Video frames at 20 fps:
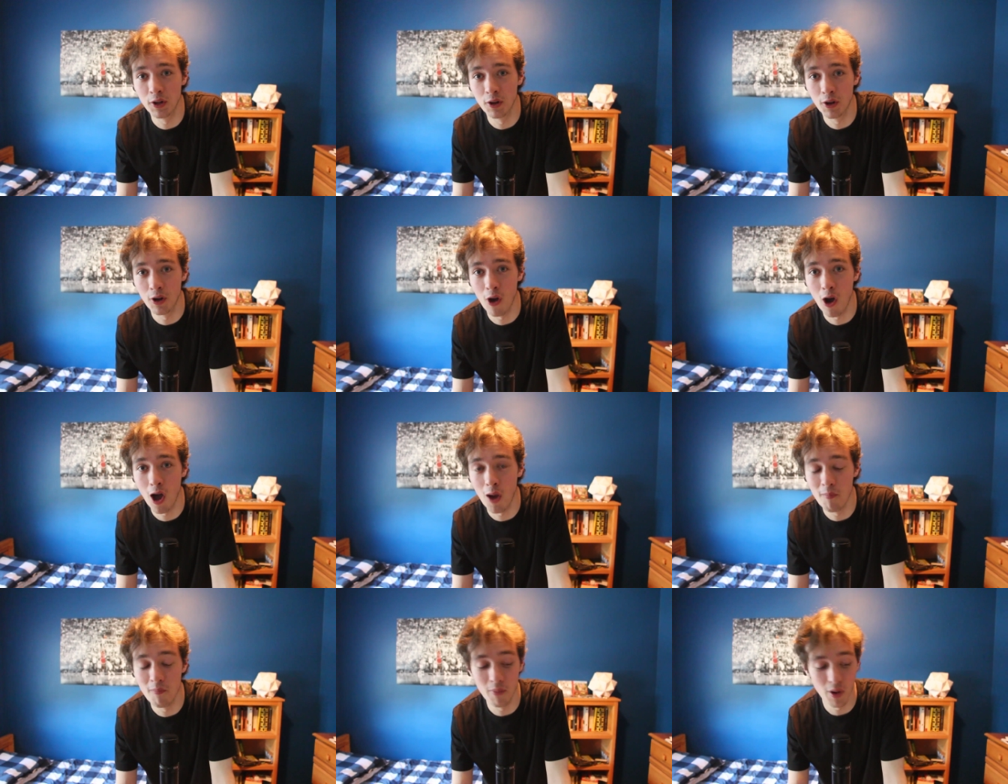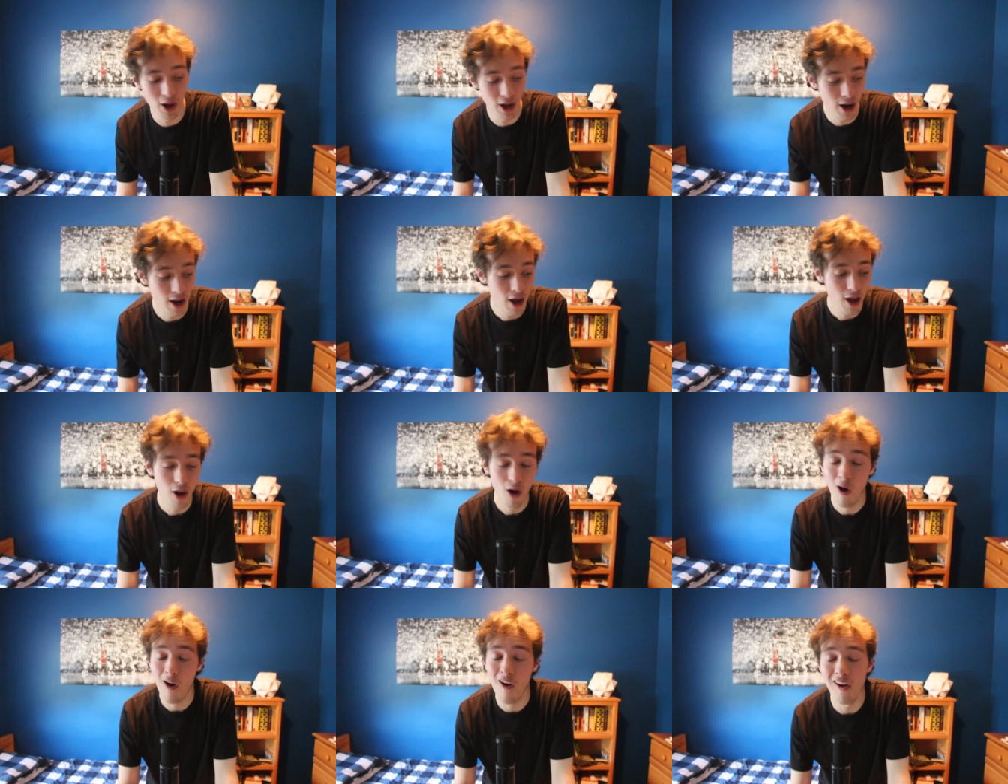it or not, but
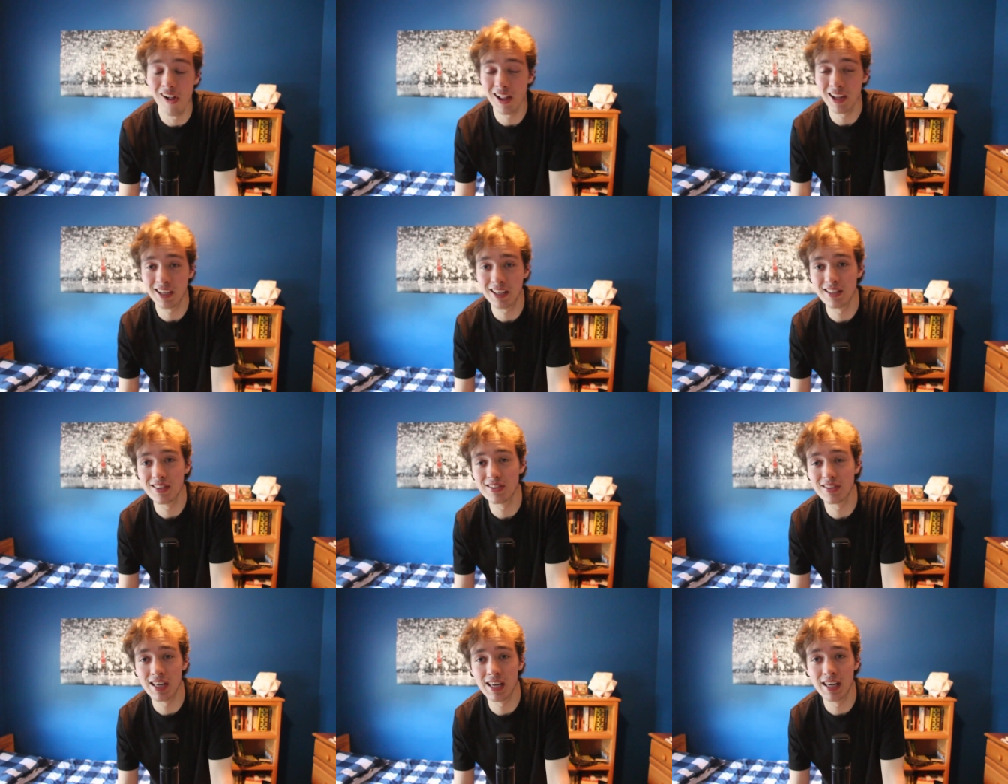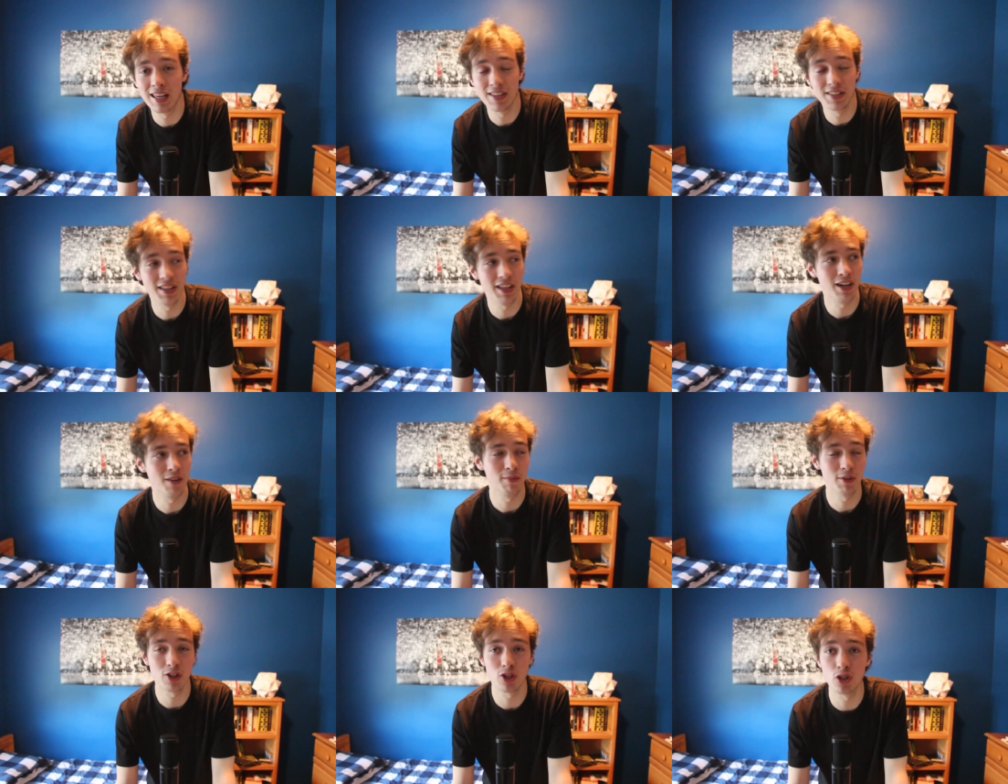all I can say is
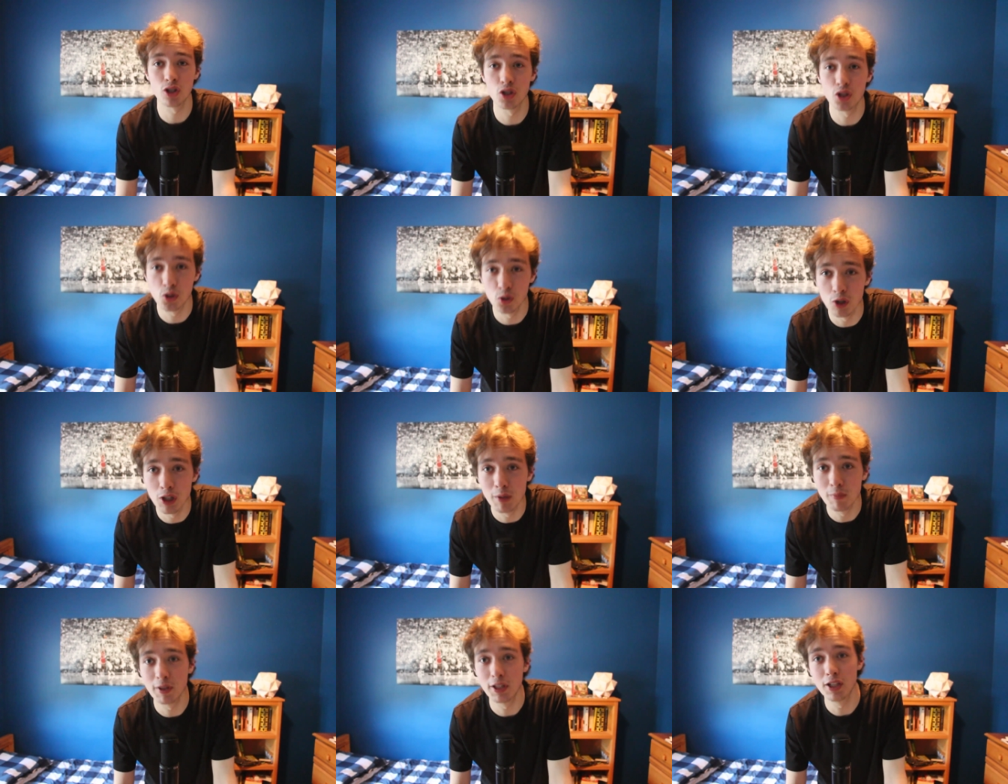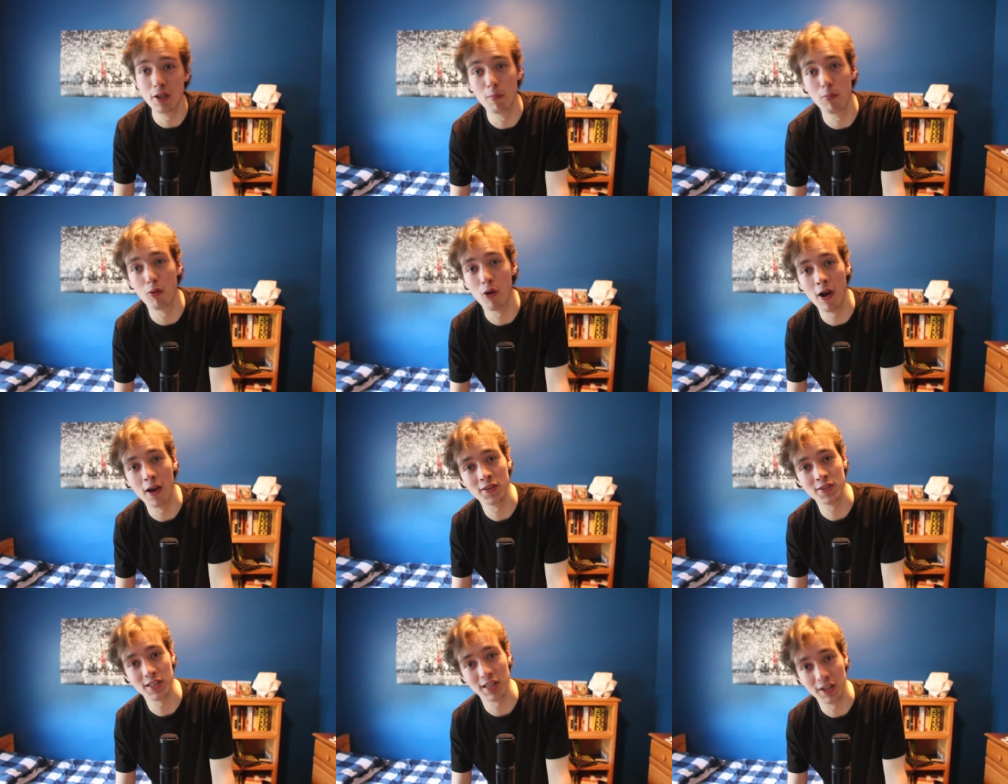that I'm extremely
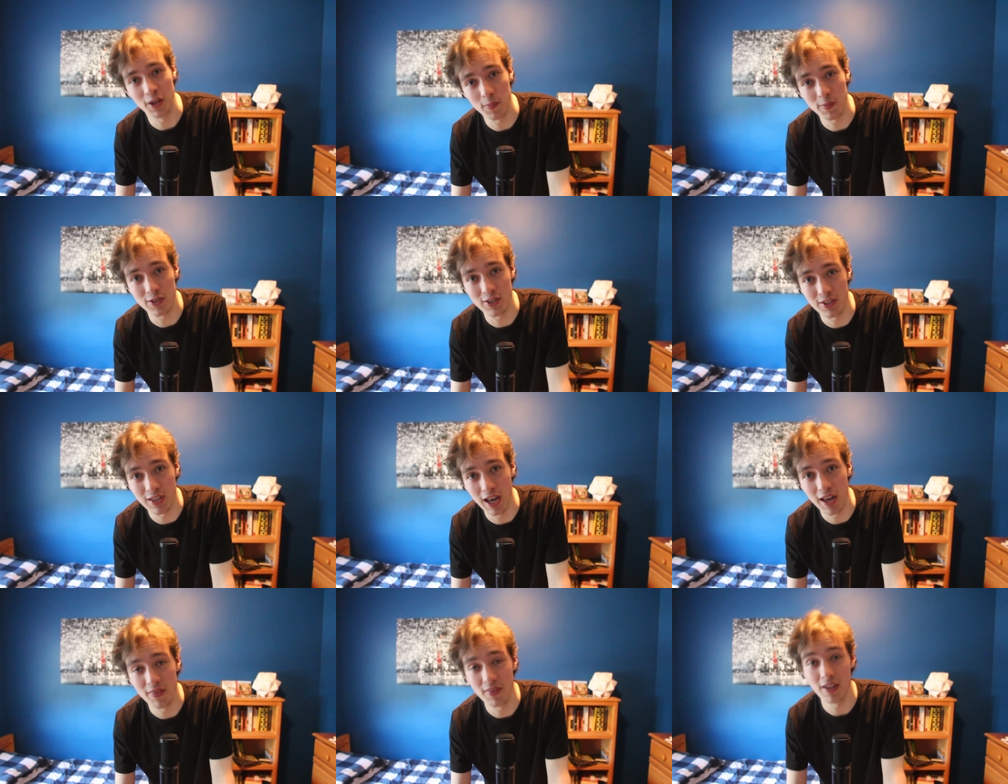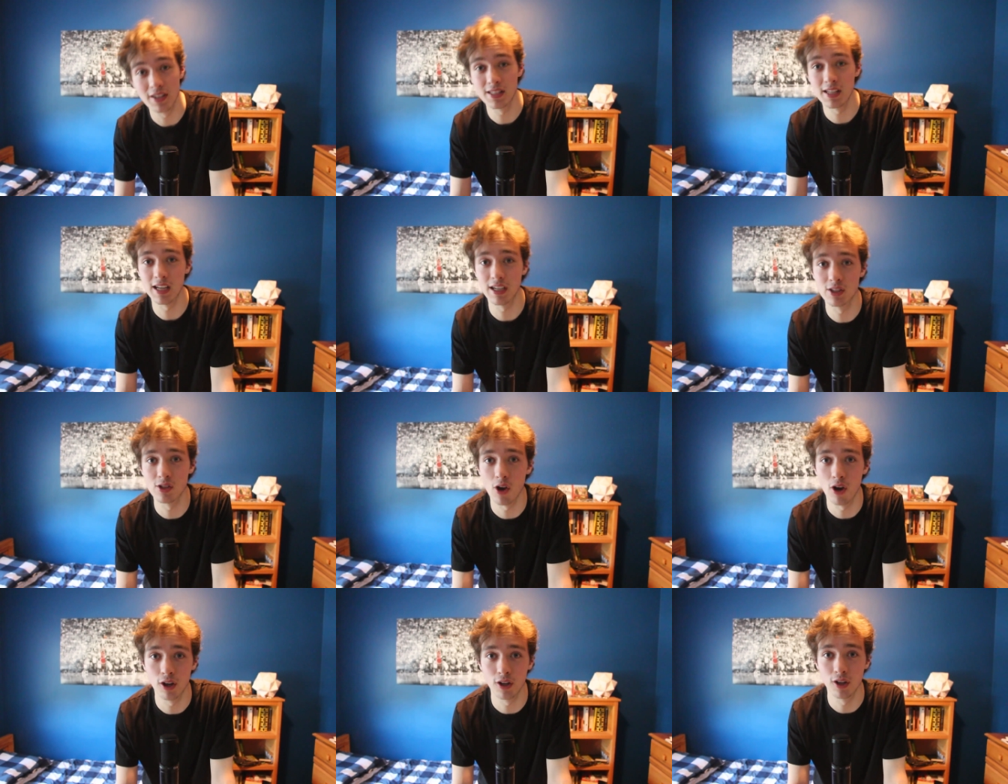depressed and upset that
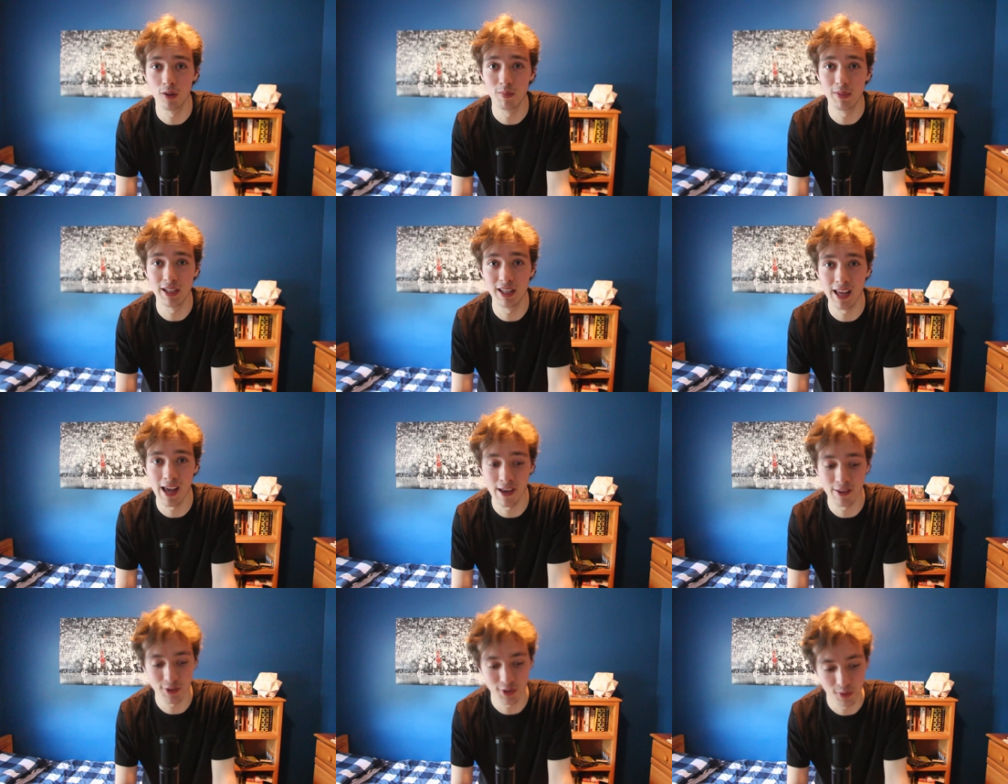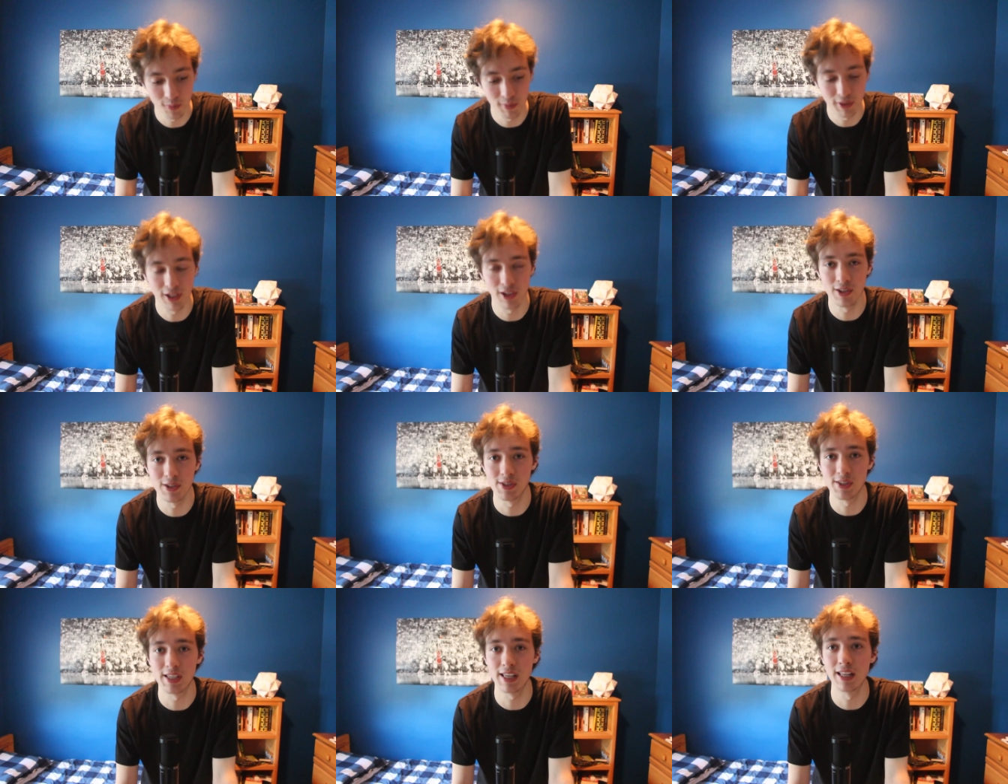TikTok could be canceled
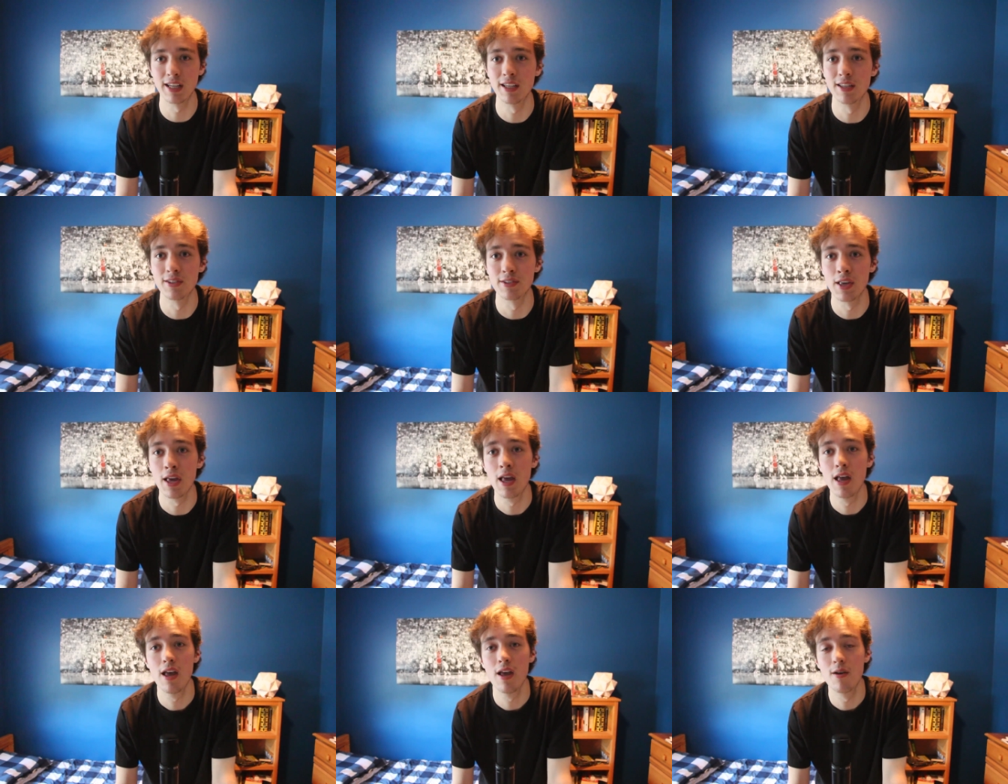because it is